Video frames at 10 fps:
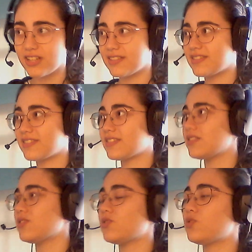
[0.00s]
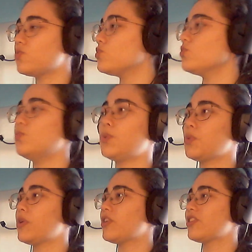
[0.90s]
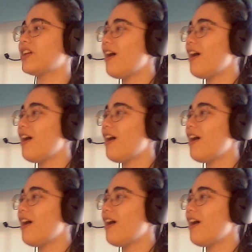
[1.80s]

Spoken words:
It's super weird